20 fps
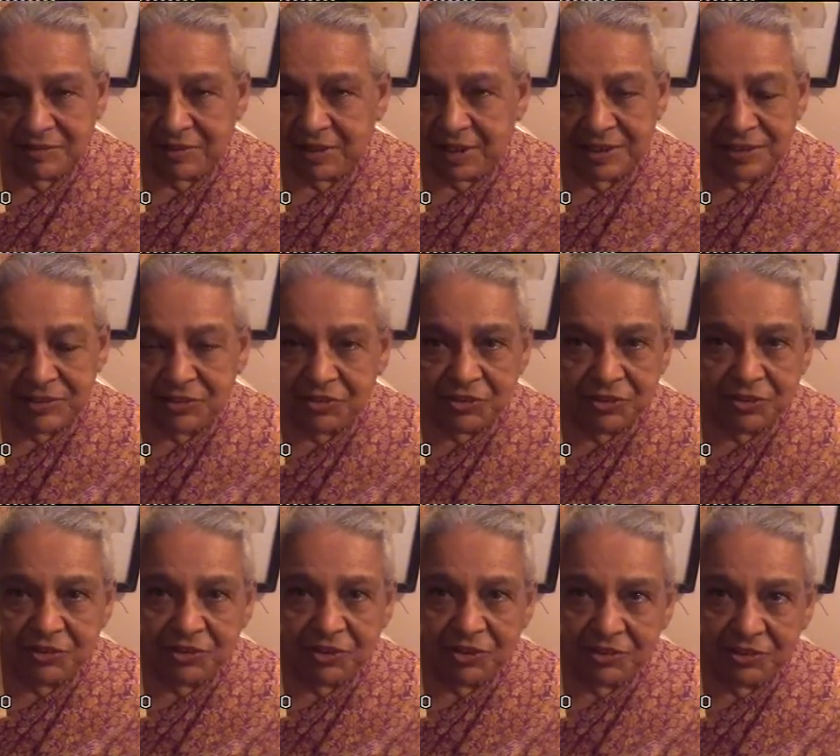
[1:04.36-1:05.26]
i don't
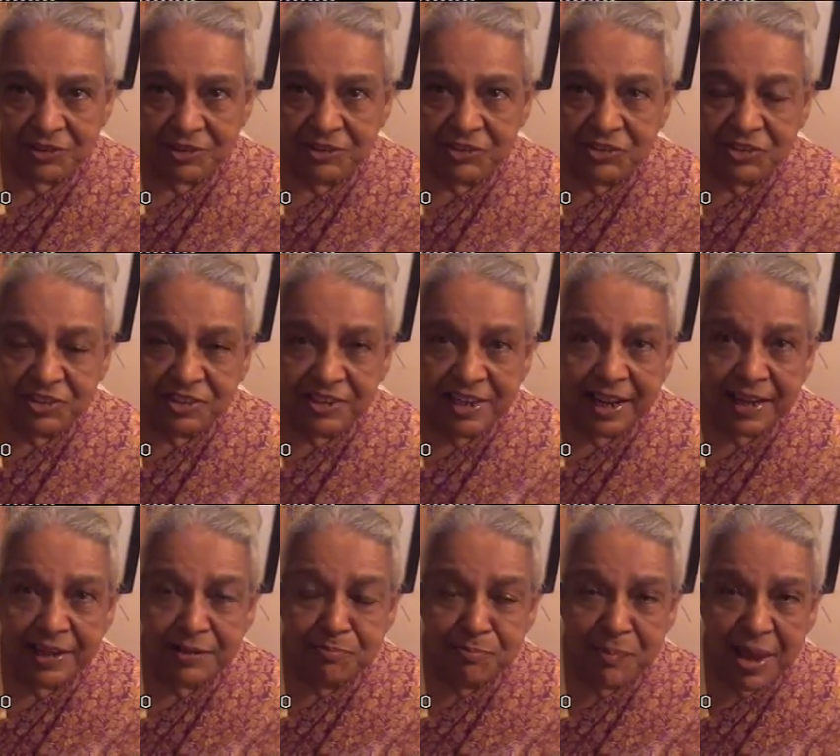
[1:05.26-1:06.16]
know doctor it's just
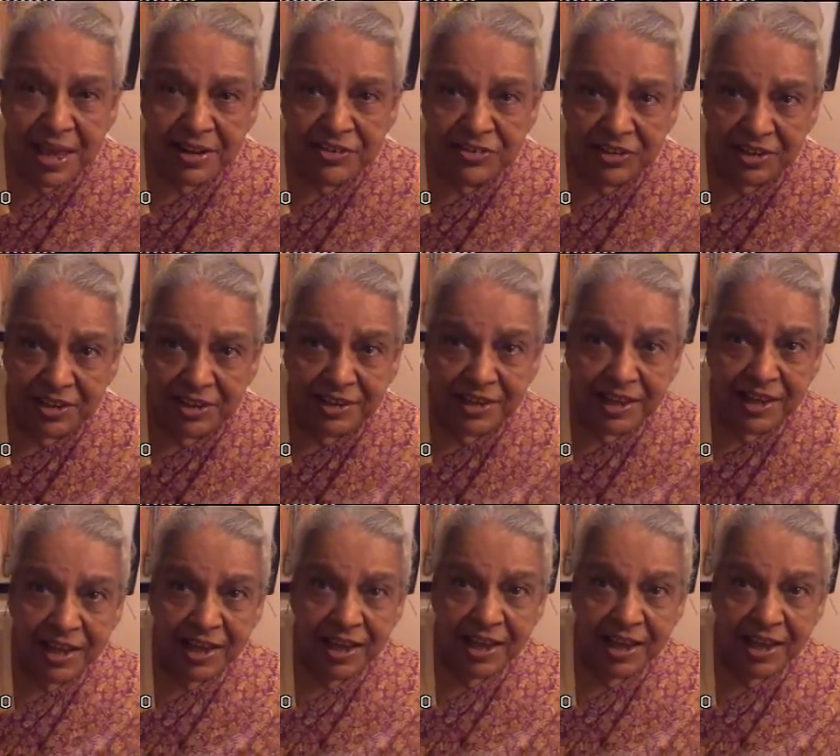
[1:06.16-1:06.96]
like magic